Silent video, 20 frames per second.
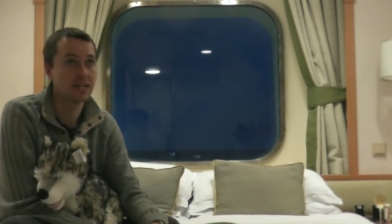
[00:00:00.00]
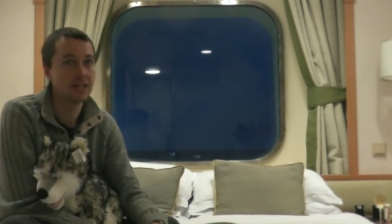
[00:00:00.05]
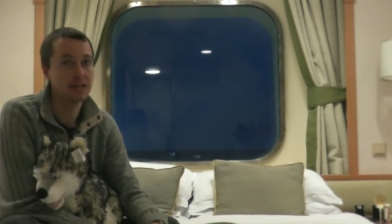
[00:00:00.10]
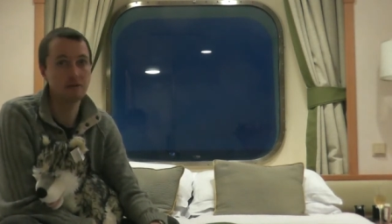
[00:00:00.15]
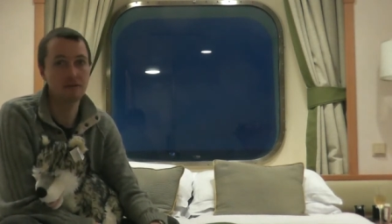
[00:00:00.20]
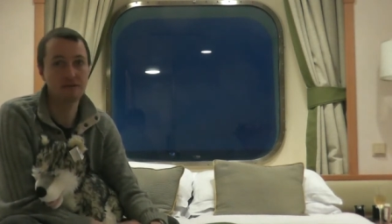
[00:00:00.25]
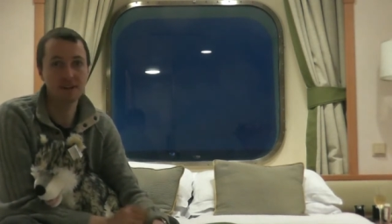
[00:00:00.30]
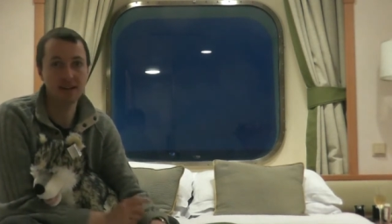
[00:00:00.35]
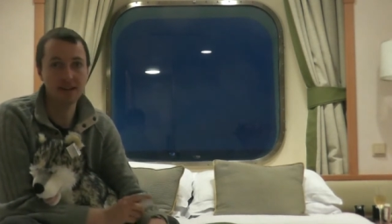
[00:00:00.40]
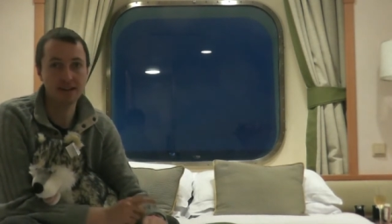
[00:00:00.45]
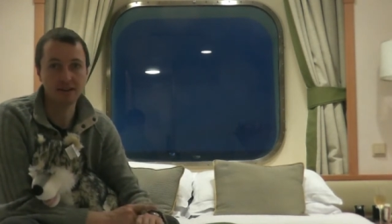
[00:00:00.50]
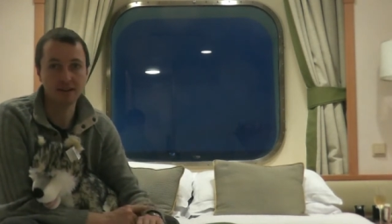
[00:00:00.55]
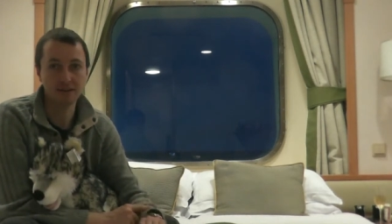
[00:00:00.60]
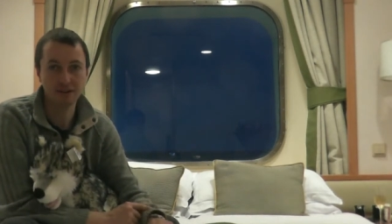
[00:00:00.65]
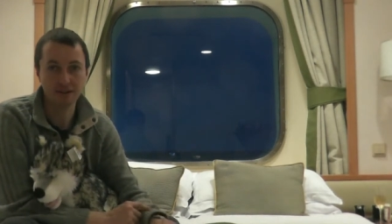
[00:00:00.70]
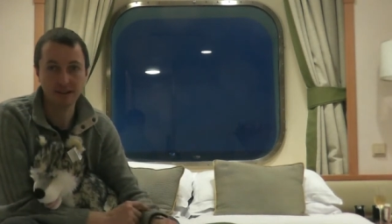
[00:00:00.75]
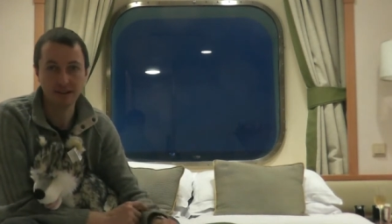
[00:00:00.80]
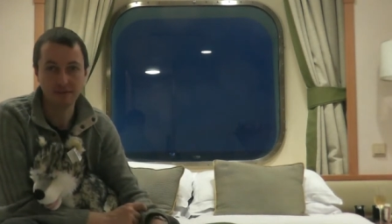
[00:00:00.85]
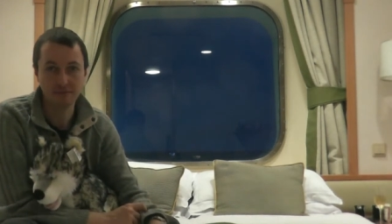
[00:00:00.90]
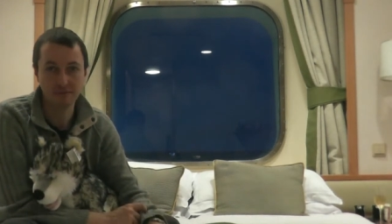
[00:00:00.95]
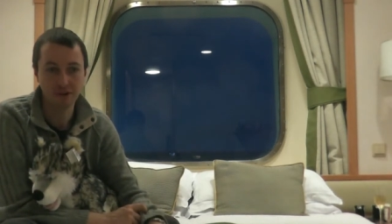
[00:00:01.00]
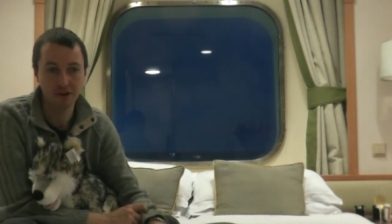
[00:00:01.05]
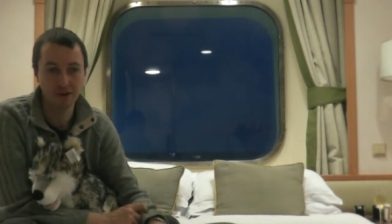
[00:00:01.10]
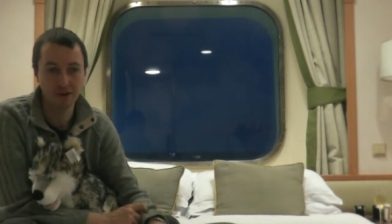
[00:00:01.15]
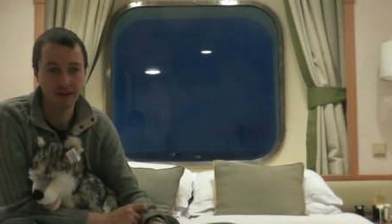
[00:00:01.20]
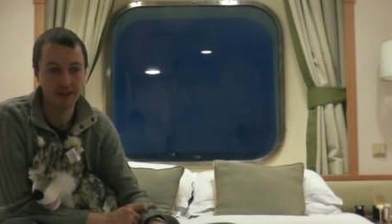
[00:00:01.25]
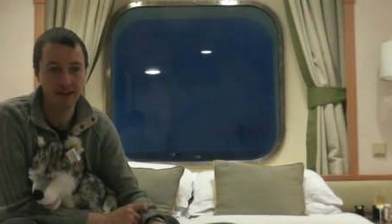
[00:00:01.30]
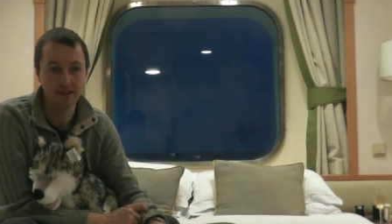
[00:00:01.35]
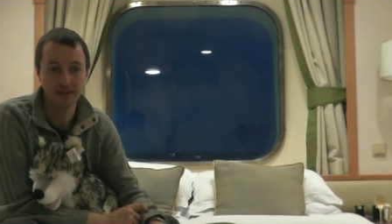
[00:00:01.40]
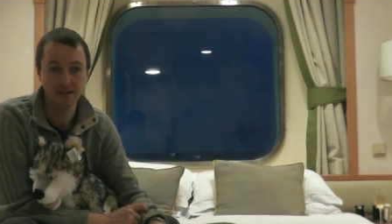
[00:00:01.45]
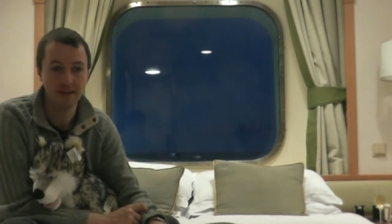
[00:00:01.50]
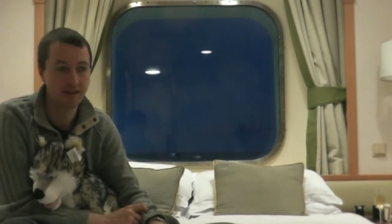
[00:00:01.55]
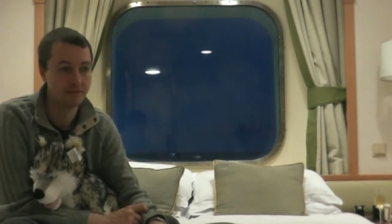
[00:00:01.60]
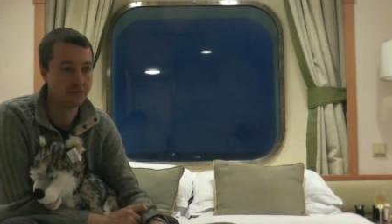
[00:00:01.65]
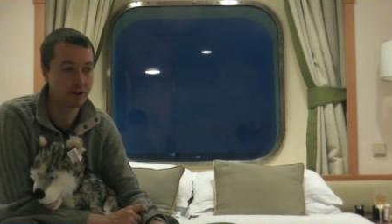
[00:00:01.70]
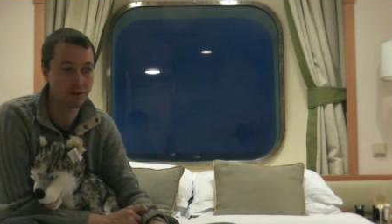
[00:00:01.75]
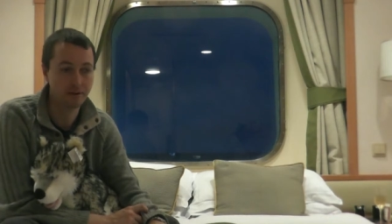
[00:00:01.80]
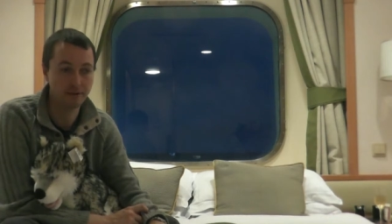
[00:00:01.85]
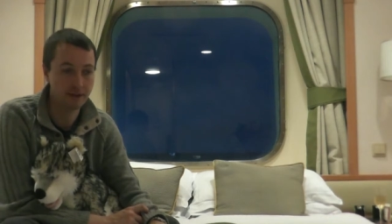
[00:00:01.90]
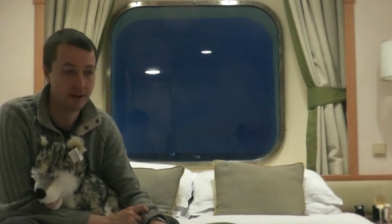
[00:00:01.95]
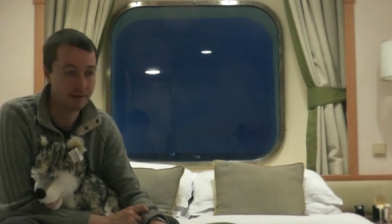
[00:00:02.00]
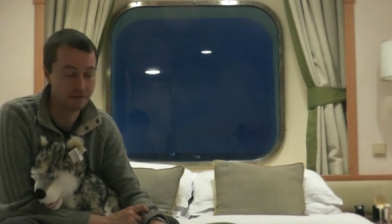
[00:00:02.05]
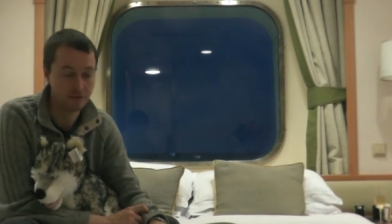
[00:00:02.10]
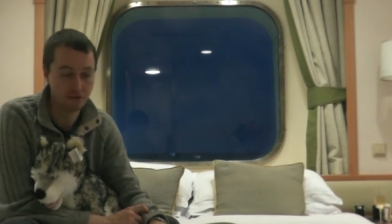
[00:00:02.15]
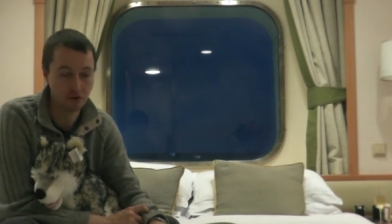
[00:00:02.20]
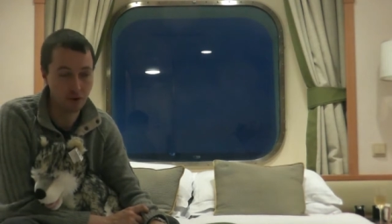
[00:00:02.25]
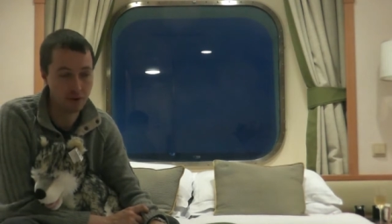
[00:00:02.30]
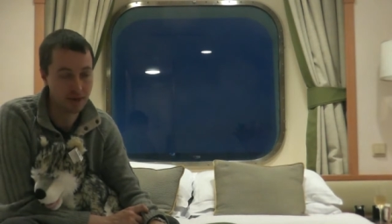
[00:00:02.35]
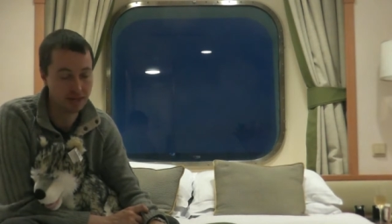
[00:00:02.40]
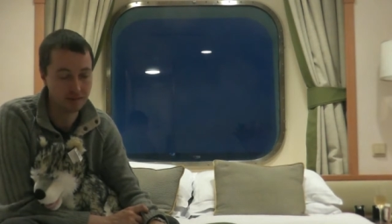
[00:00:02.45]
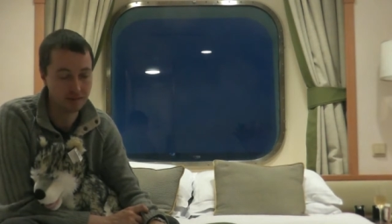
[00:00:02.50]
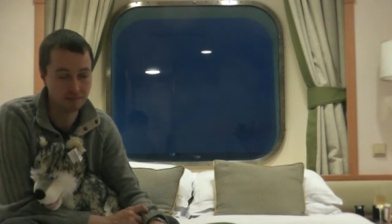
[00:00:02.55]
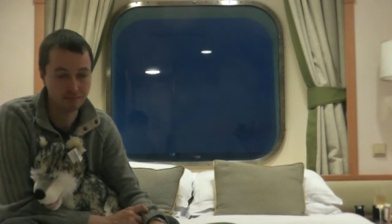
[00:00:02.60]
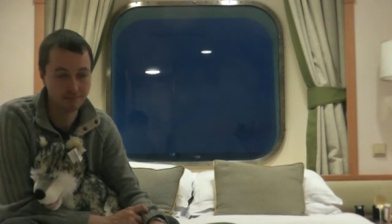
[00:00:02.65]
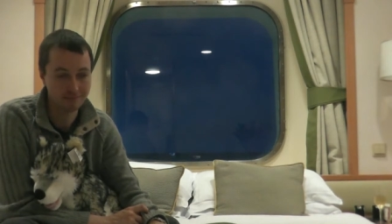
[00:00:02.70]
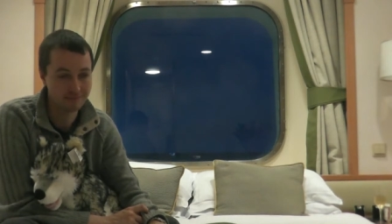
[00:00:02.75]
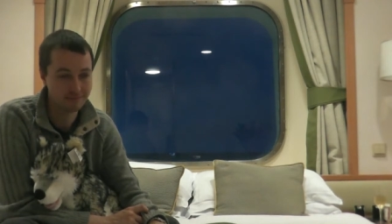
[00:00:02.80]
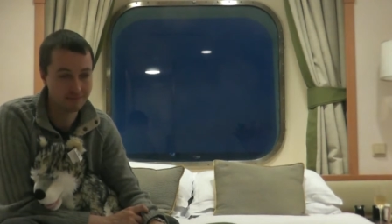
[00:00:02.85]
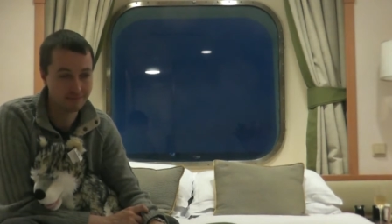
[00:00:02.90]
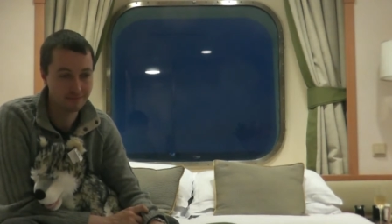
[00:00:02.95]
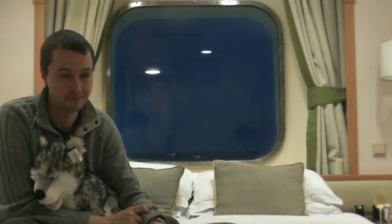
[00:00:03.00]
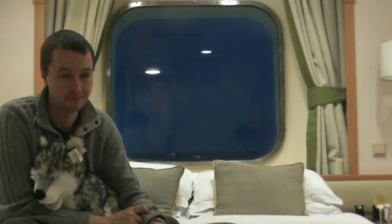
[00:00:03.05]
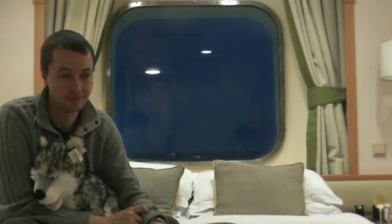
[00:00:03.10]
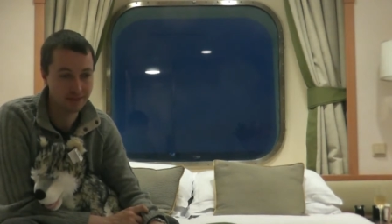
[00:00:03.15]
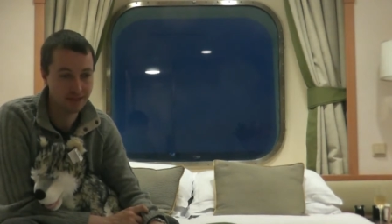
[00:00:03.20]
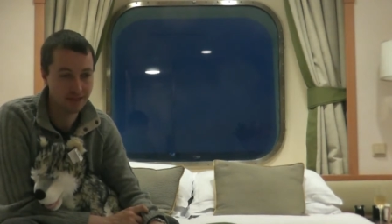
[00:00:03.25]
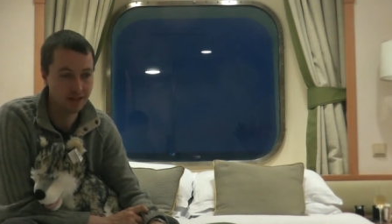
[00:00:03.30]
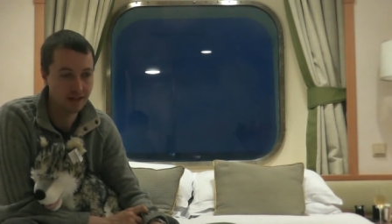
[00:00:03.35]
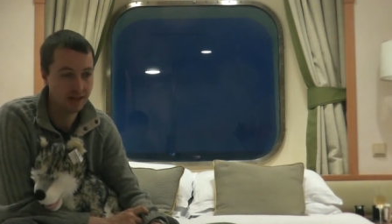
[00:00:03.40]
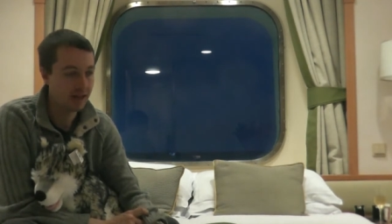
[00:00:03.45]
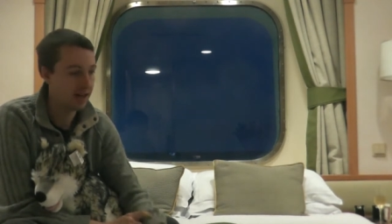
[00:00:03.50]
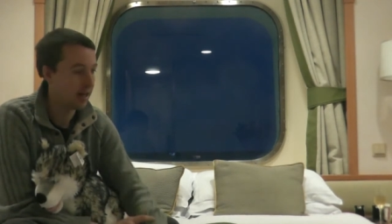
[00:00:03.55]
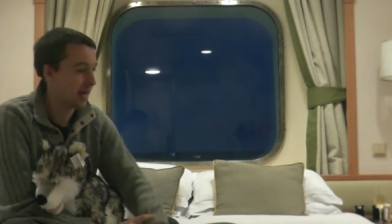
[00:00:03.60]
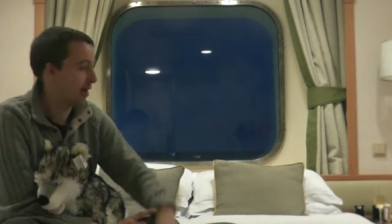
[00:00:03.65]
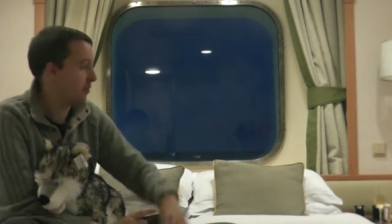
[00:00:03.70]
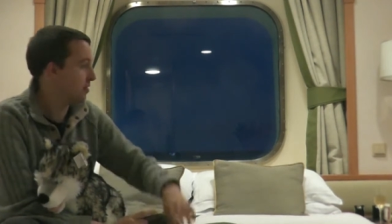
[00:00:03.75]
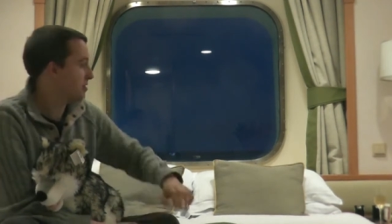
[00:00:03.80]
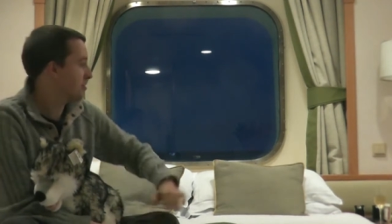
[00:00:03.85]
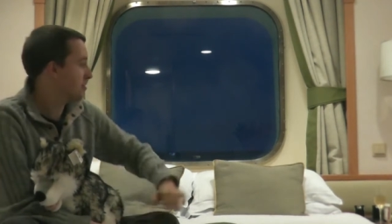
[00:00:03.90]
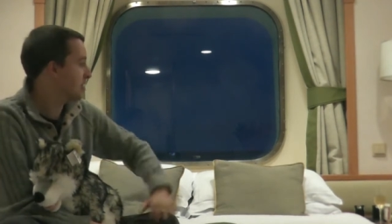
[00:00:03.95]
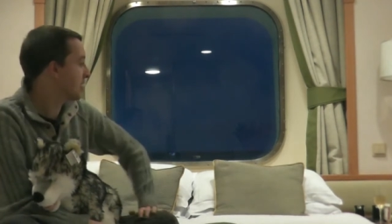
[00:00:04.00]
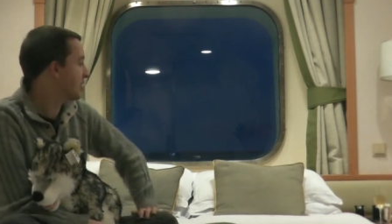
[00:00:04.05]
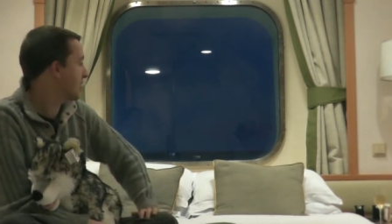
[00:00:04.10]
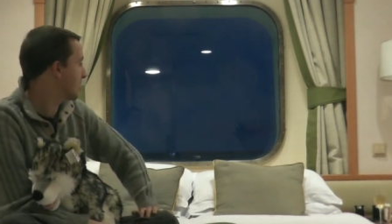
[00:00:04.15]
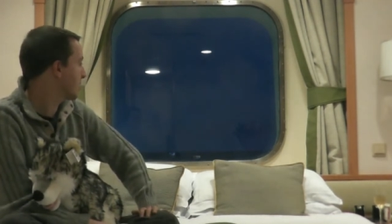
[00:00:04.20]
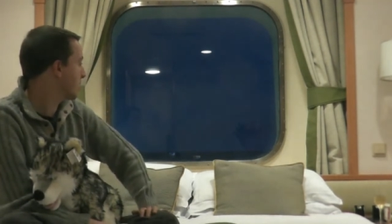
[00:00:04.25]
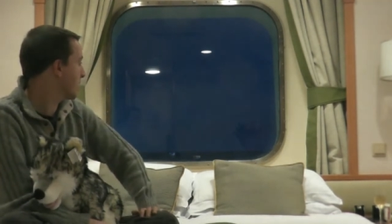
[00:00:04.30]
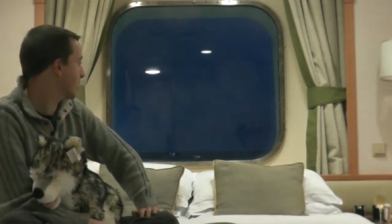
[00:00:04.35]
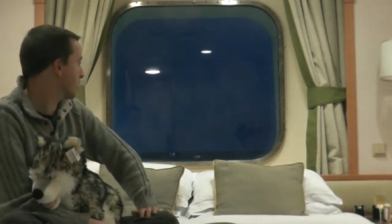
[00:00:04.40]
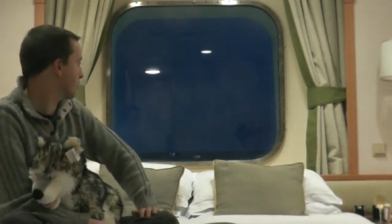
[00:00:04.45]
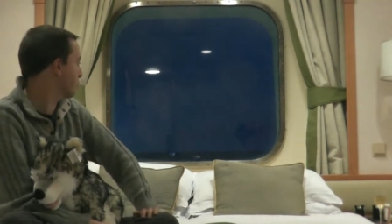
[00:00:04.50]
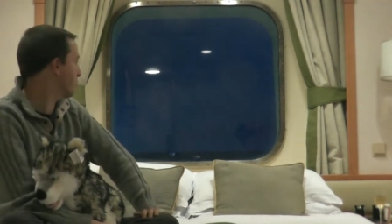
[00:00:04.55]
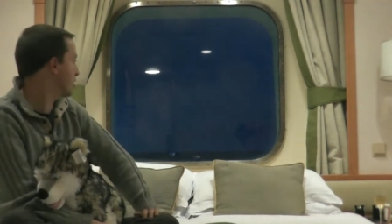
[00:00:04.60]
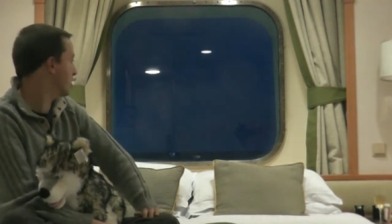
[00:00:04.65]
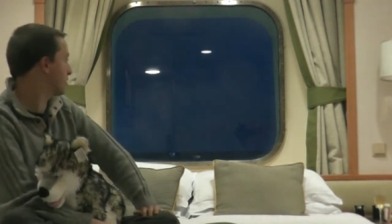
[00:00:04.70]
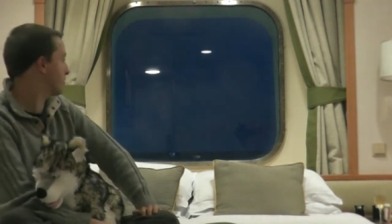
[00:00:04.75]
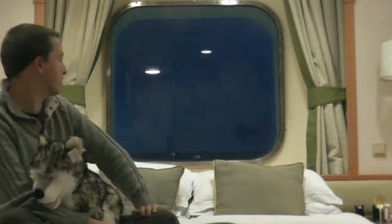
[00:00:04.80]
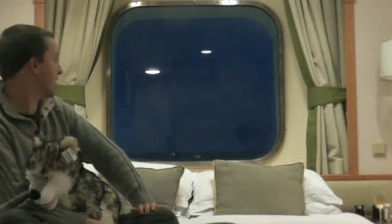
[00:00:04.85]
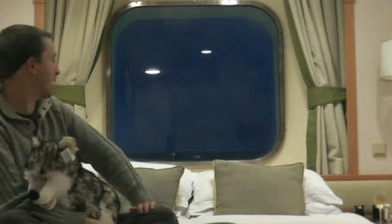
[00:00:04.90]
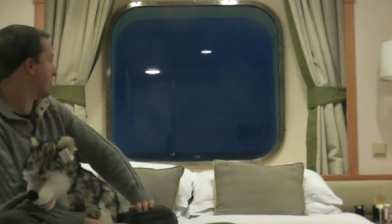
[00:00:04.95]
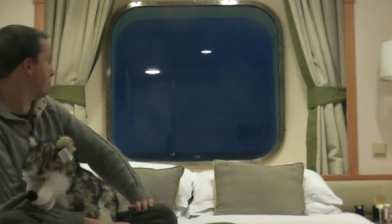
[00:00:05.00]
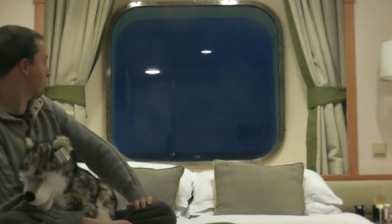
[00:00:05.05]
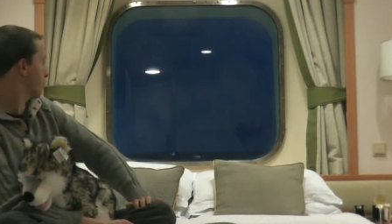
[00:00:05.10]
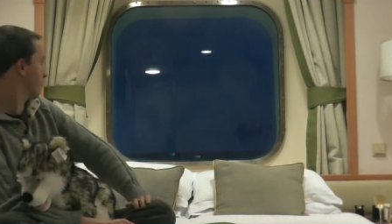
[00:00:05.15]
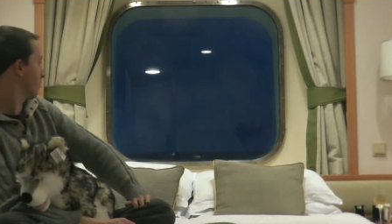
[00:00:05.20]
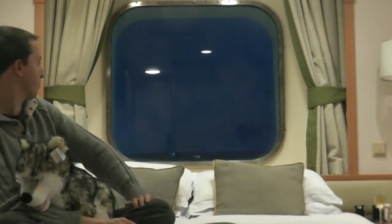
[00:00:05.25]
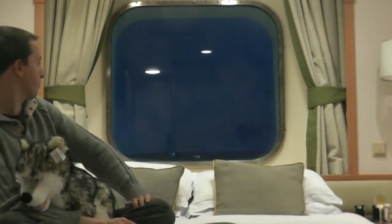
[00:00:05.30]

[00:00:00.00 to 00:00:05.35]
It was 8 o'clock this morning, I've just slept through it. Haven't seen any icebergs yet.